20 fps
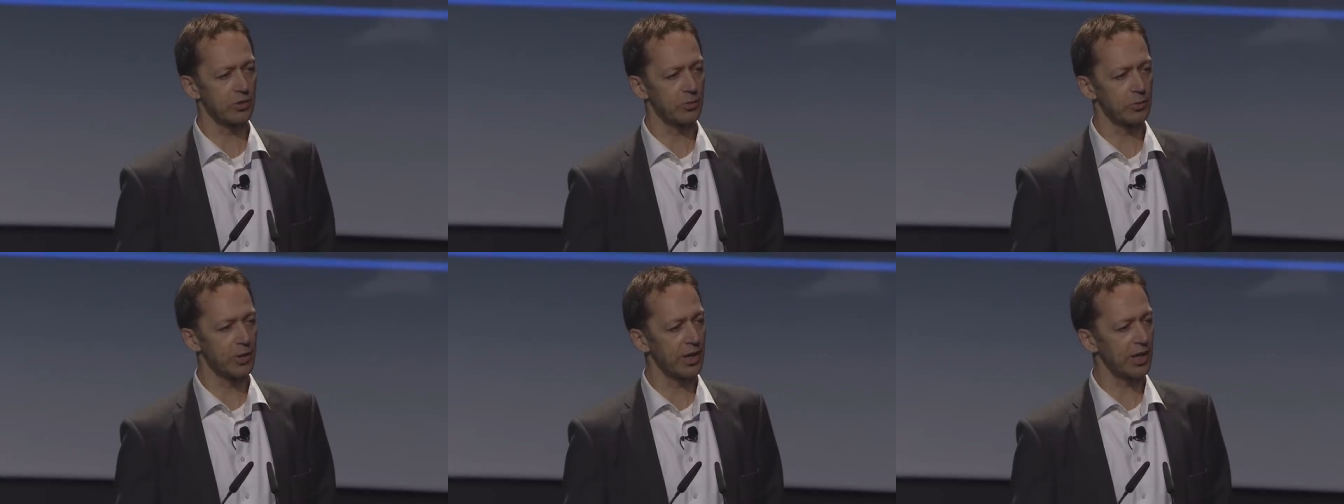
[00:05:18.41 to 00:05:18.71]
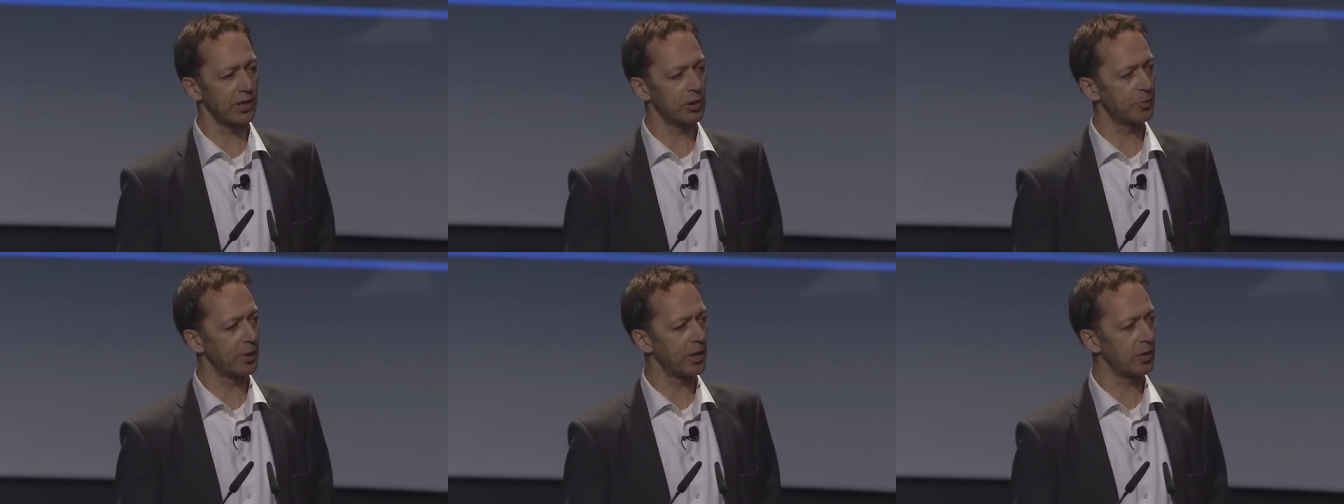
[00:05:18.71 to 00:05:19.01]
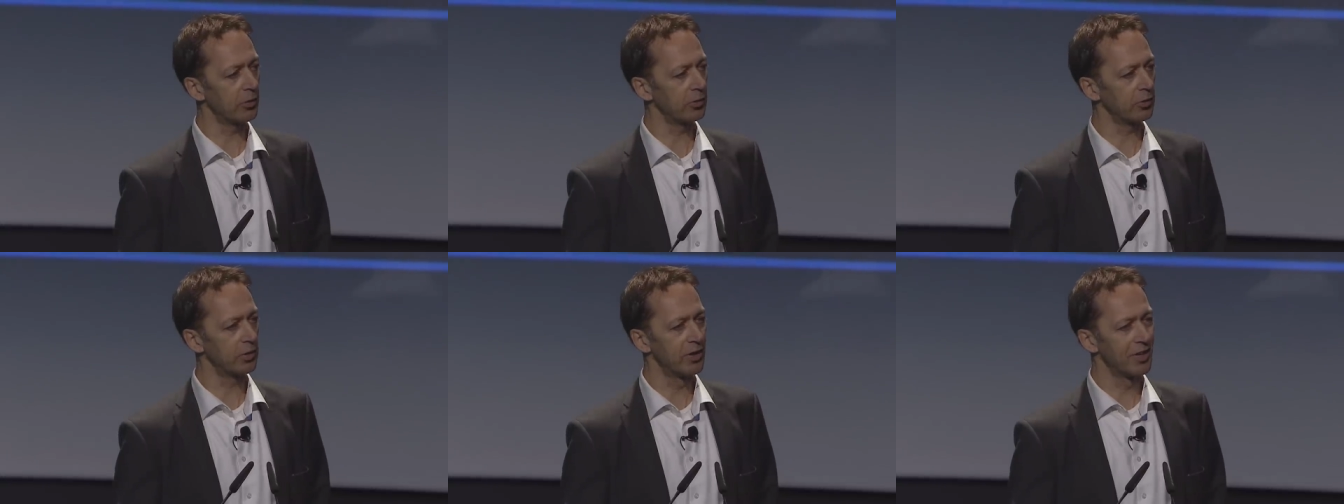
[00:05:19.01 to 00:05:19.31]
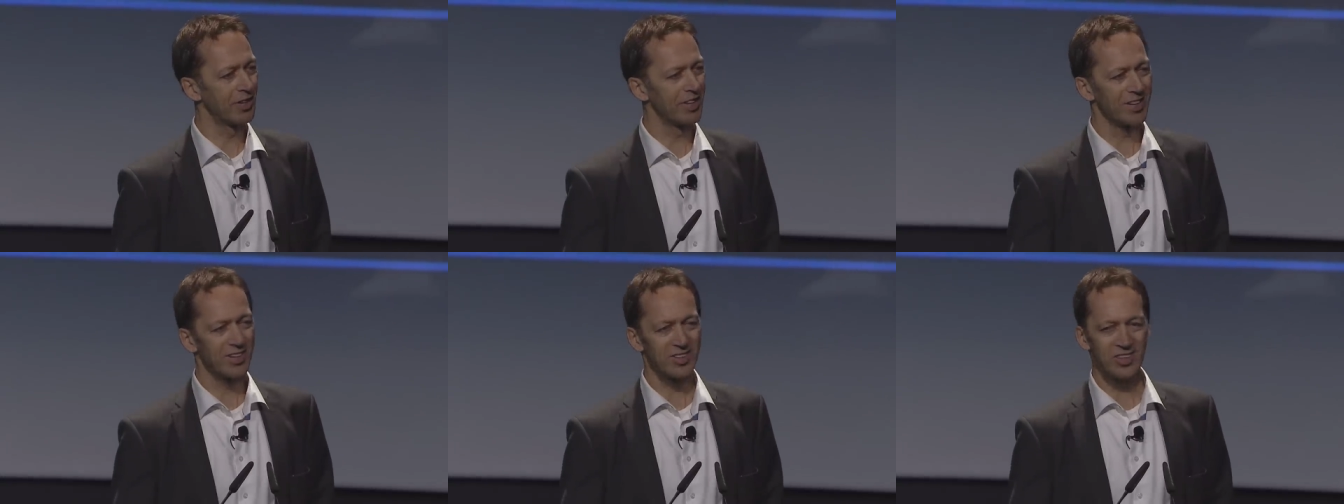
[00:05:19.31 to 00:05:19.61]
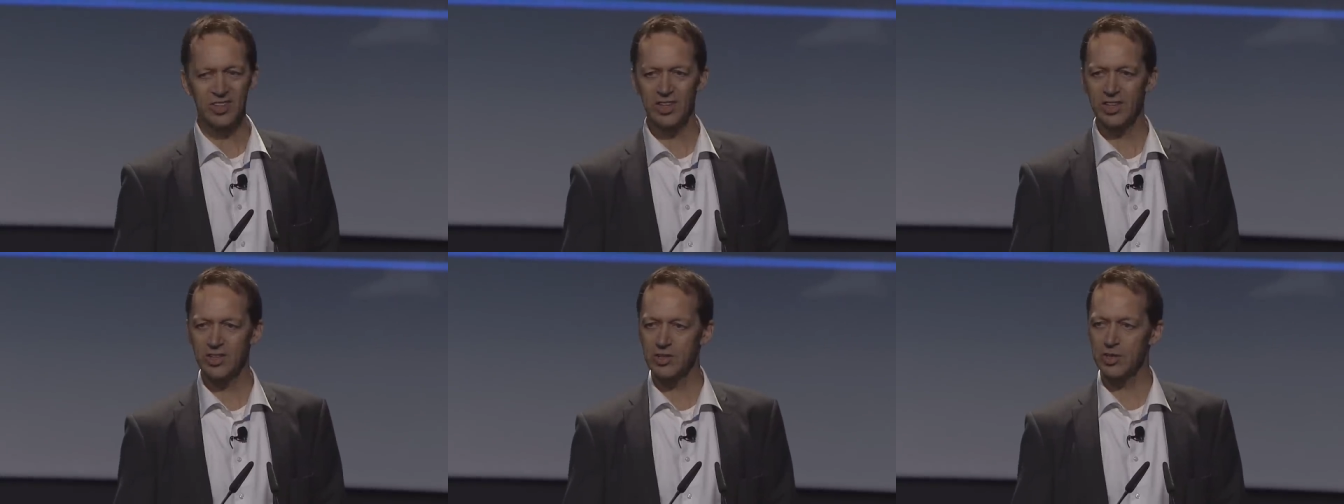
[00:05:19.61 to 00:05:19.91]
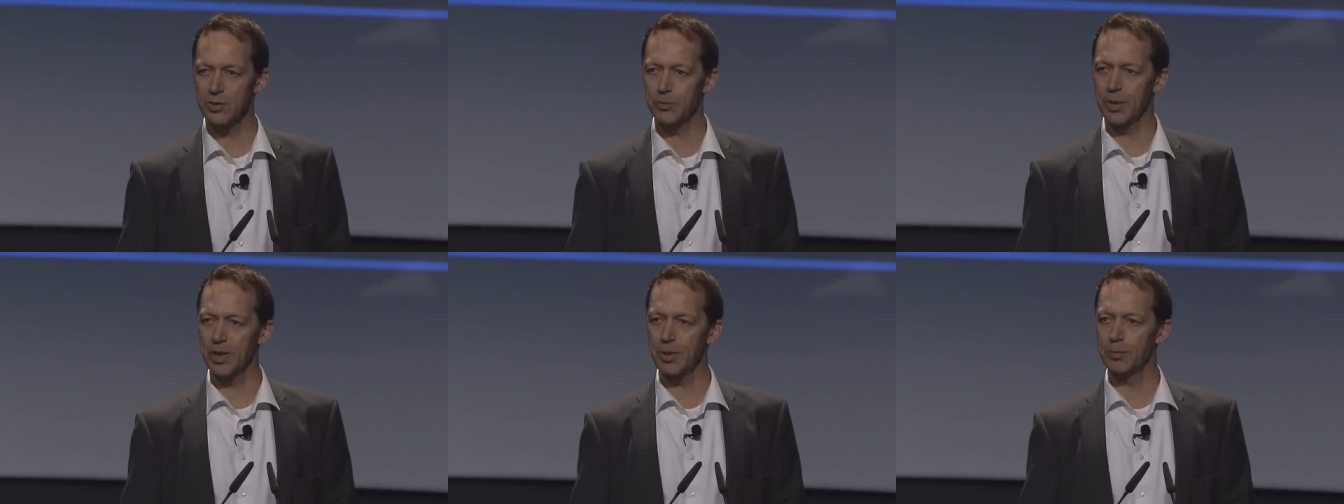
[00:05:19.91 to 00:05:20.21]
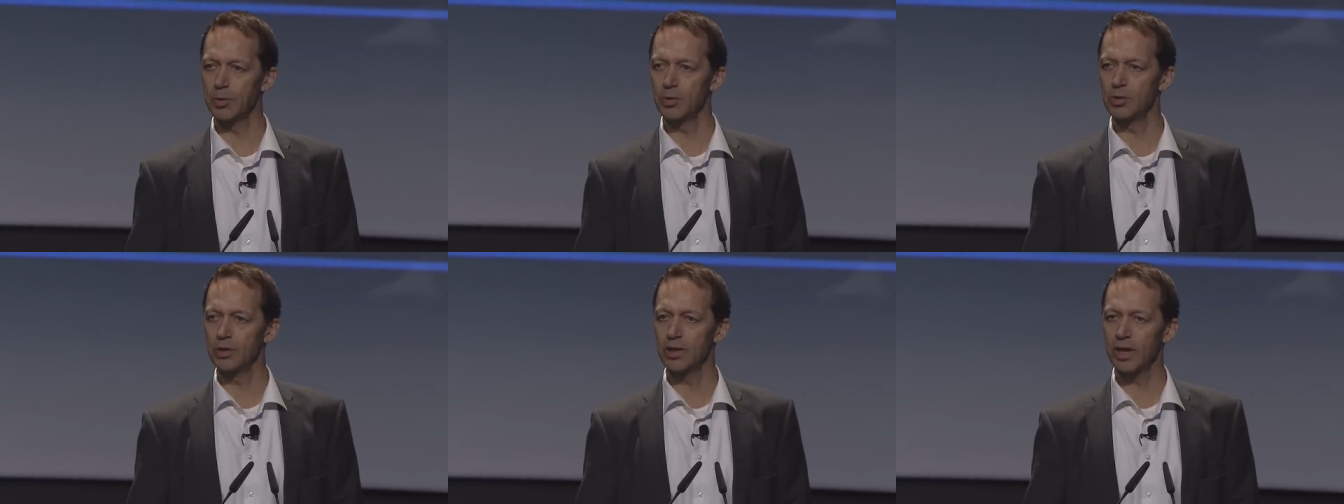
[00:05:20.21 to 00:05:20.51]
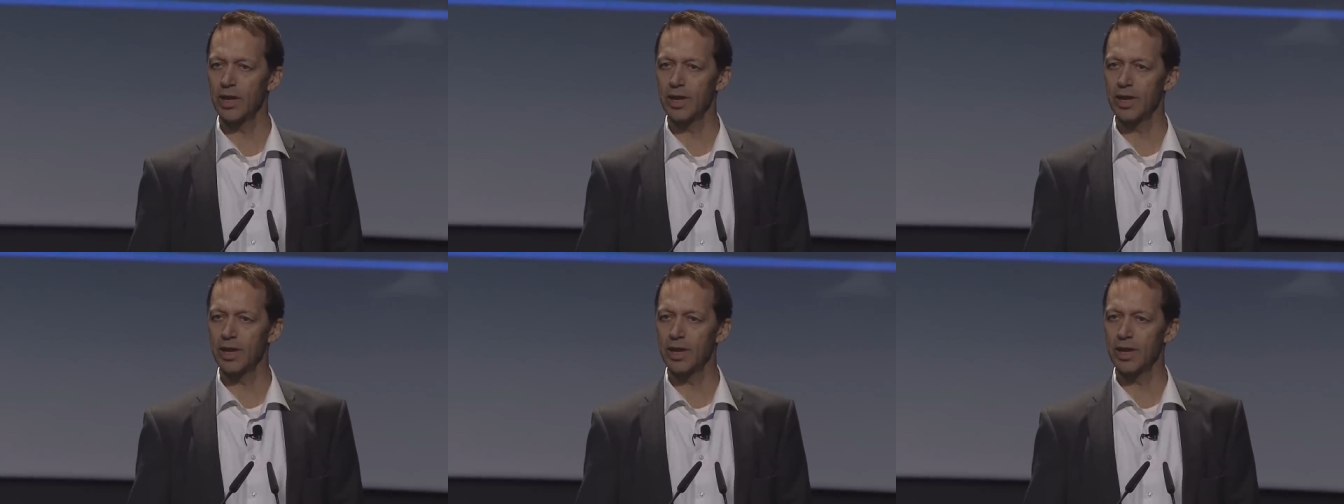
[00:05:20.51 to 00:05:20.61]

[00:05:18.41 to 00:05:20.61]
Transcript: We had about 60 people,